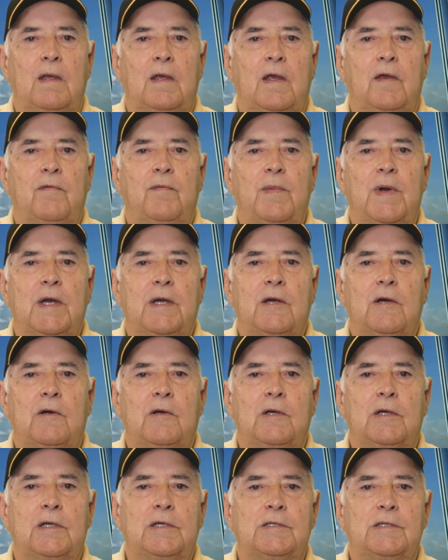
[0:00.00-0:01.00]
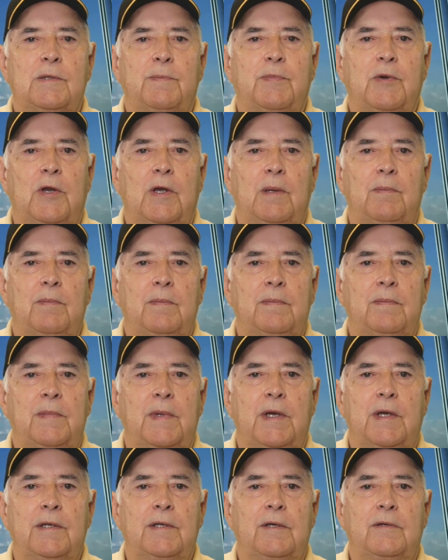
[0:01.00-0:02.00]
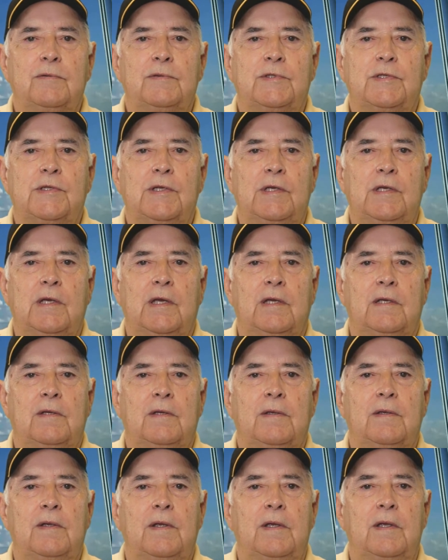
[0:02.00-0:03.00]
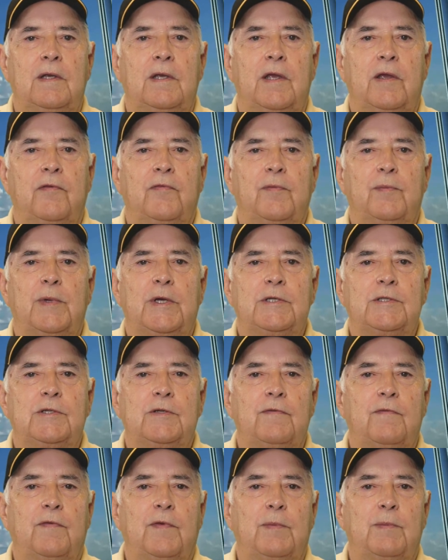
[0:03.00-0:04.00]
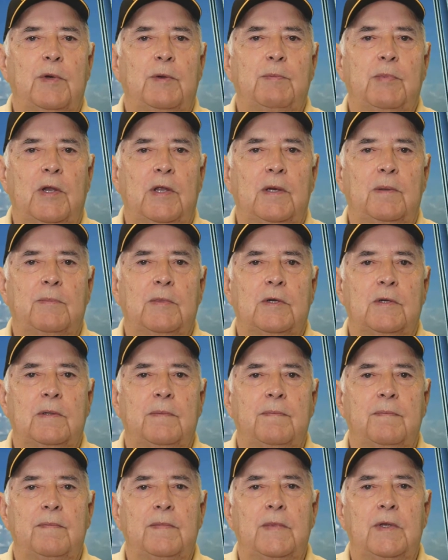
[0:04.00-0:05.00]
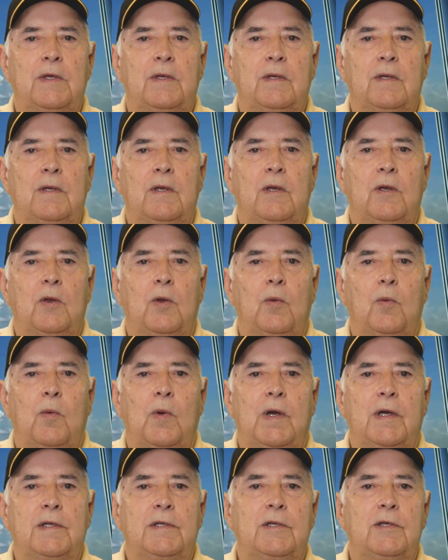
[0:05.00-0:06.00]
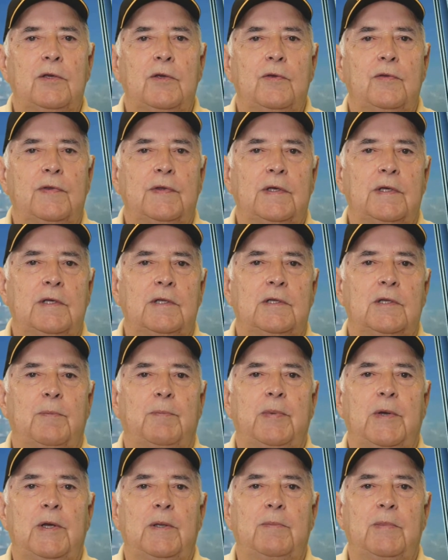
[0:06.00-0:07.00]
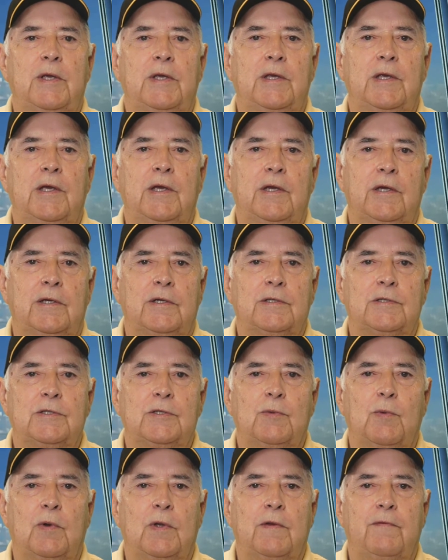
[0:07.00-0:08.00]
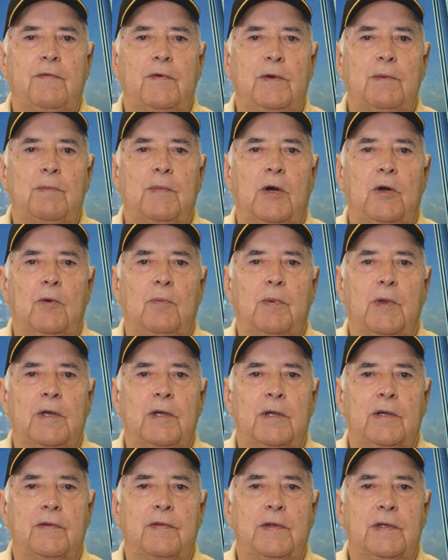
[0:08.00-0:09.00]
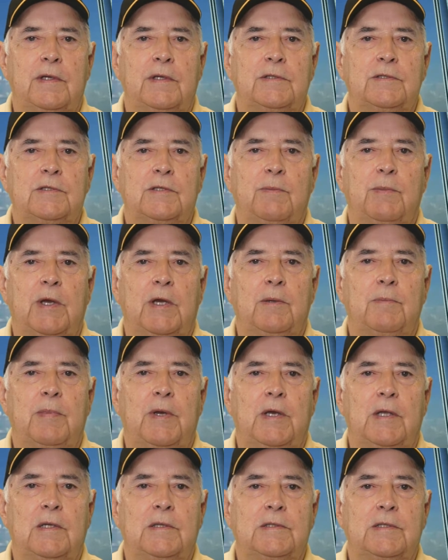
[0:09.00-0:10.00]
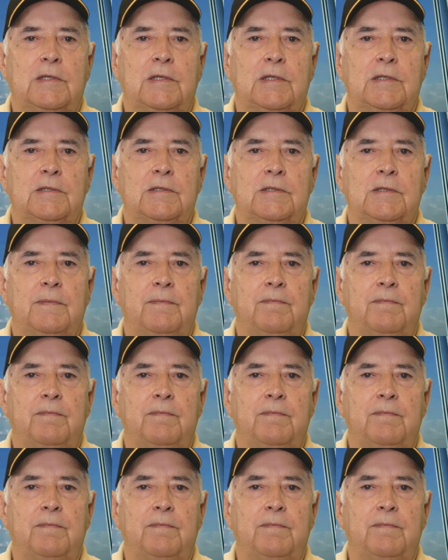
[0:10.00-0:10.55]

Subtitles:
If my car has a problem, I don't seek information from a plumber. Why do you think the public cares what a football player thinks about politics?